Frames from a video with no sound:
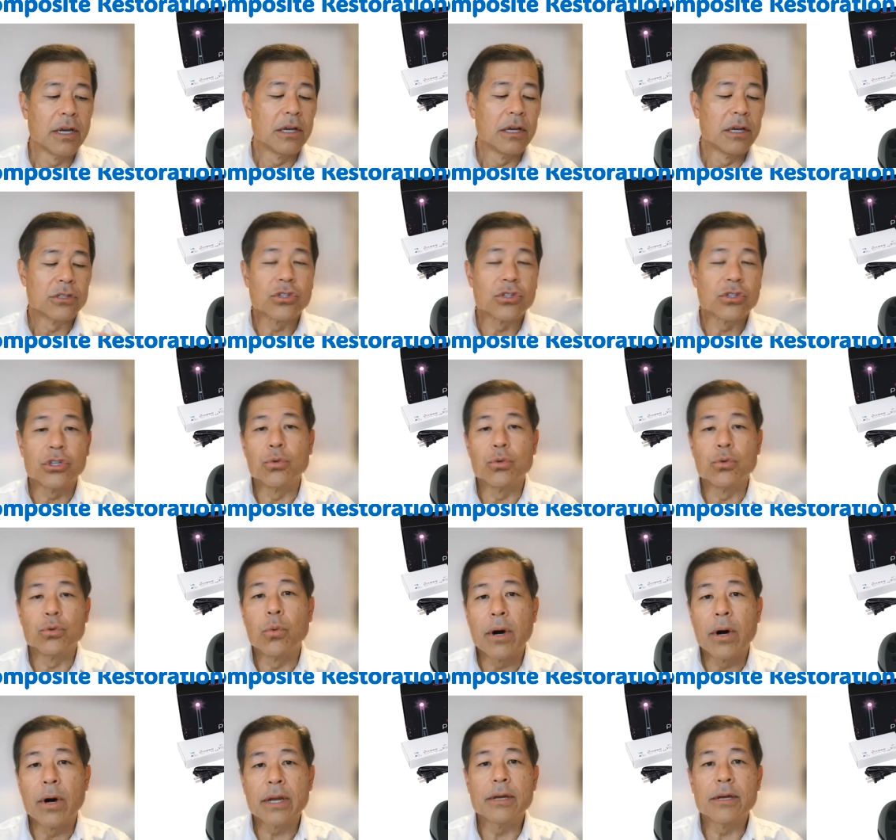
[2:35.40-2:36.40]
So you
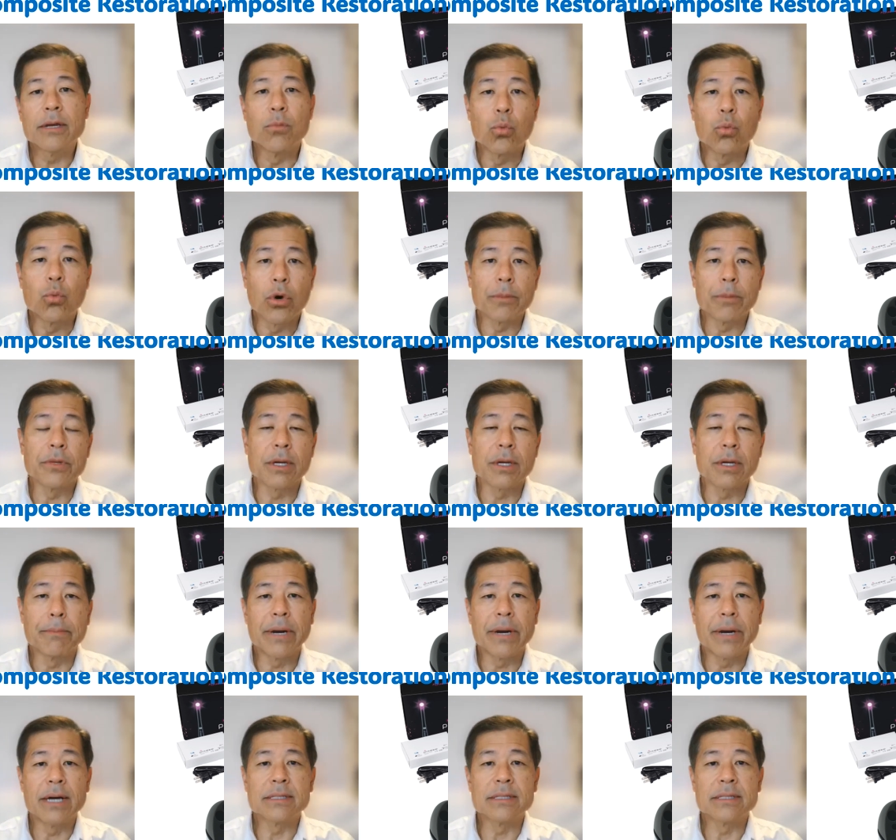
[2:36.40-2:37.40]
want to warm your
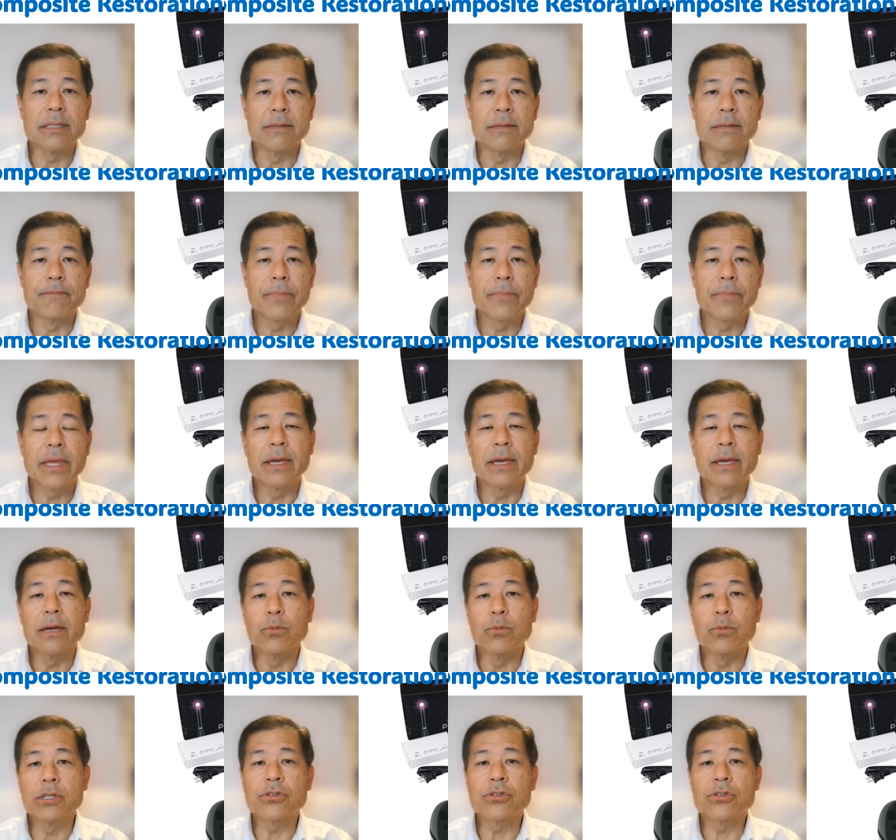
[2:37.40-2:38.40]
composite,
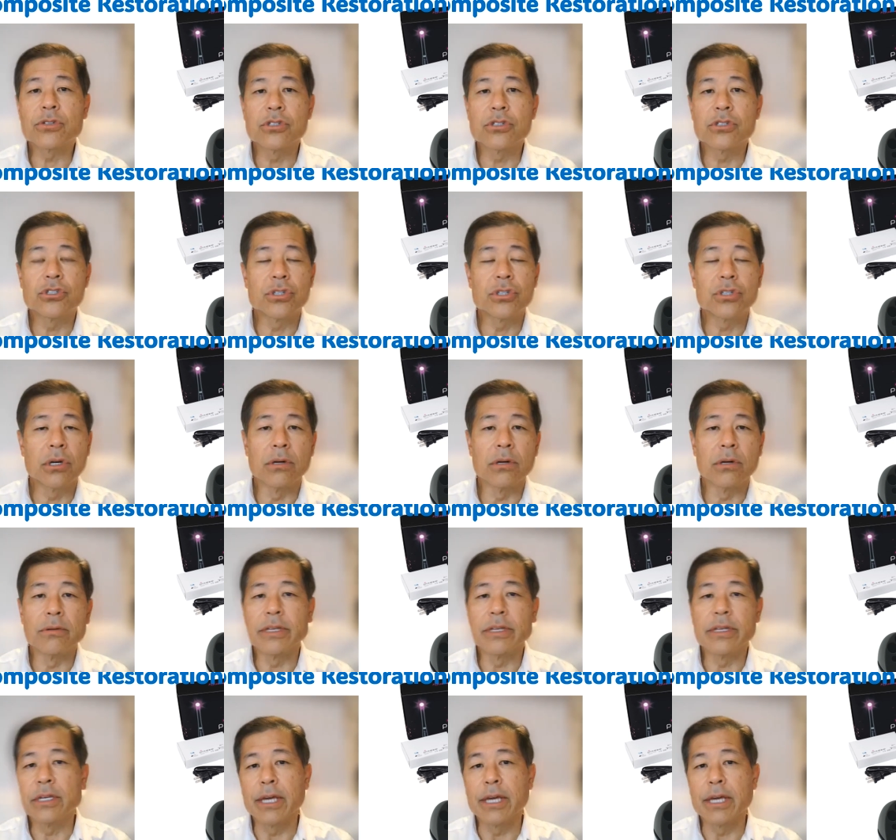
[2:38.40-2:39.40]
and research has
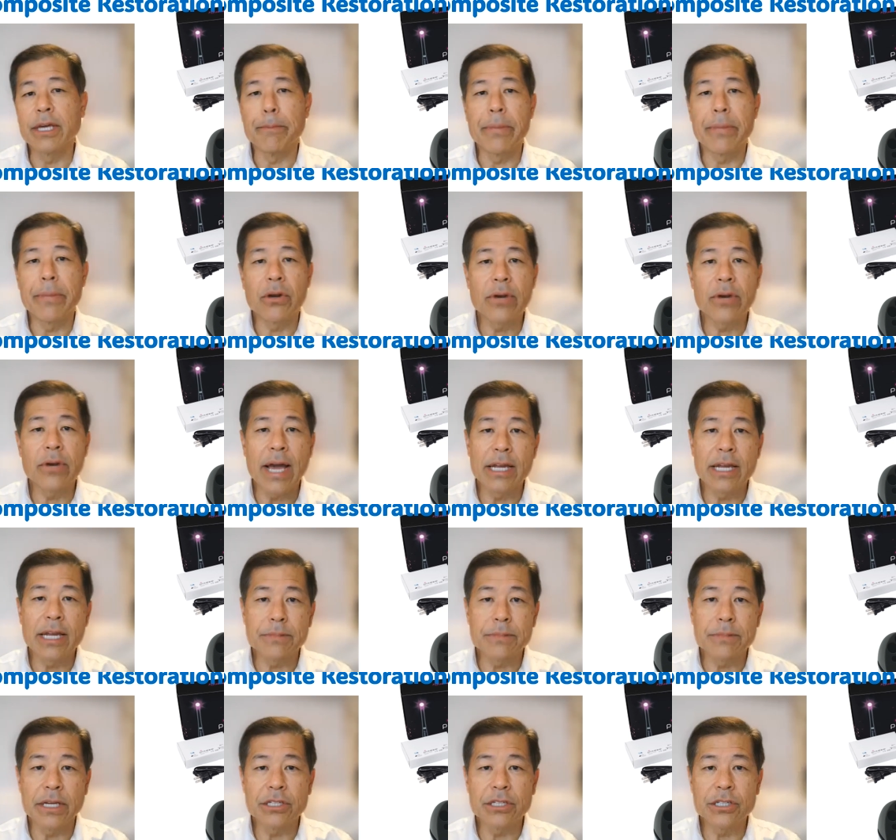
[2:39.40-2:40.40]
shown that you get better
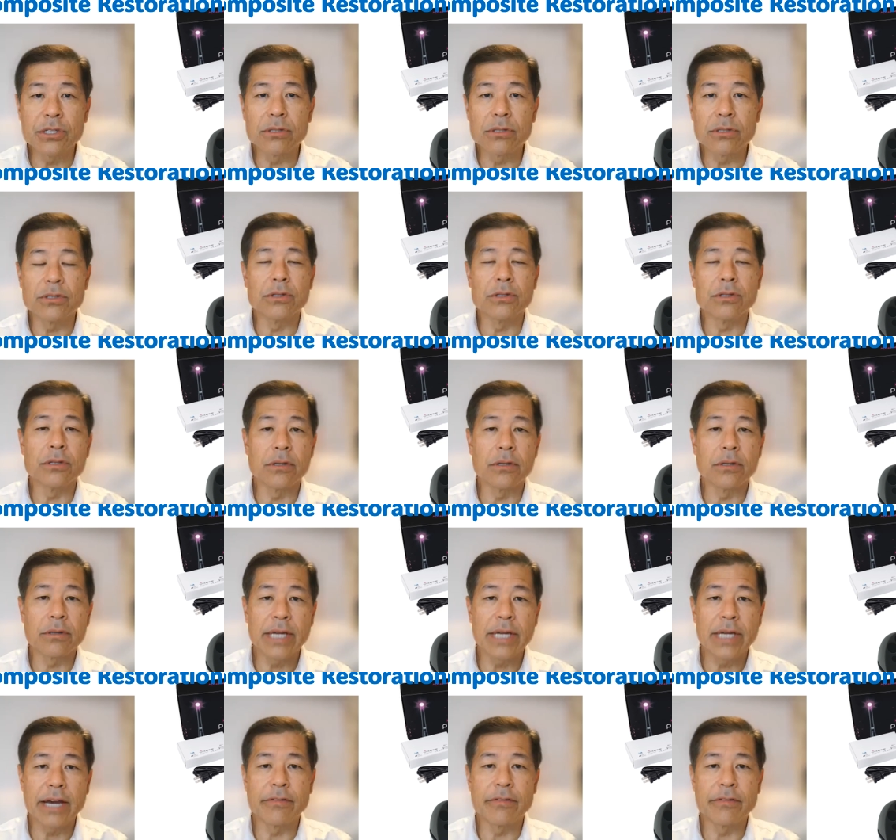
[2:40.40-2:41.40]
adaptation to your
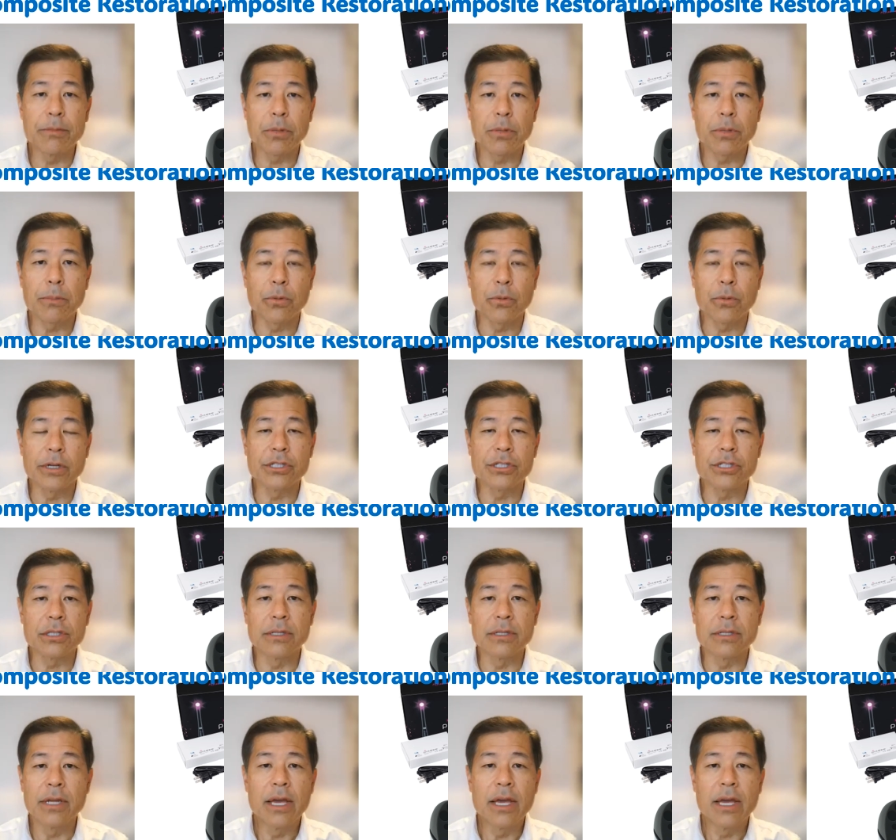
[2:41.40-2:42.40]
cavity
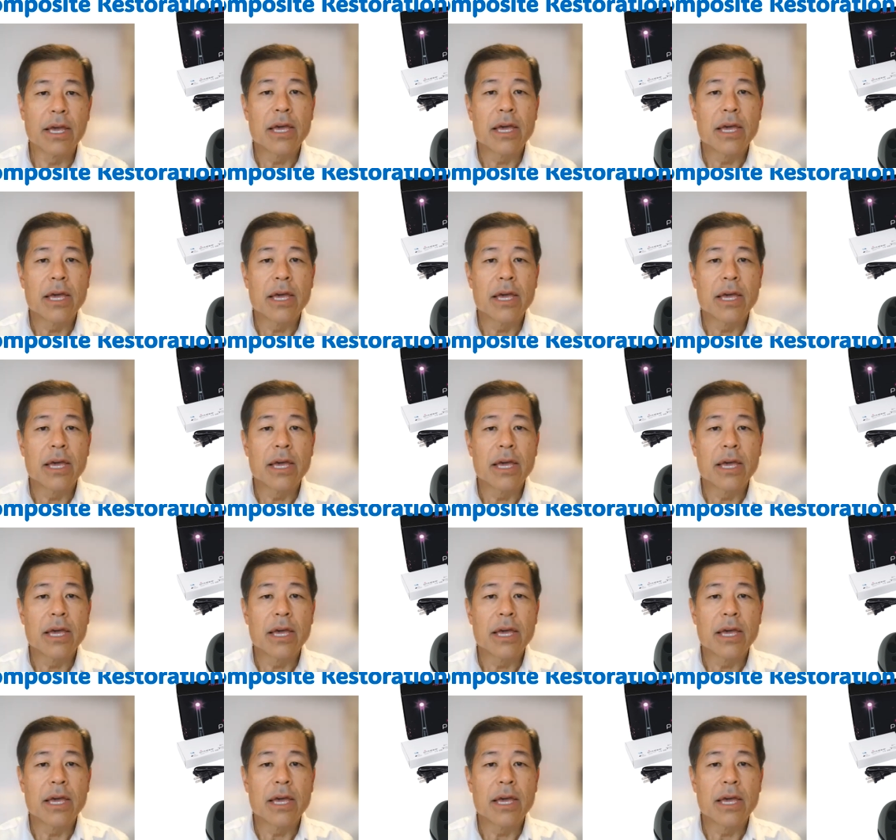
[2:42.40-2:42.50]
preparation.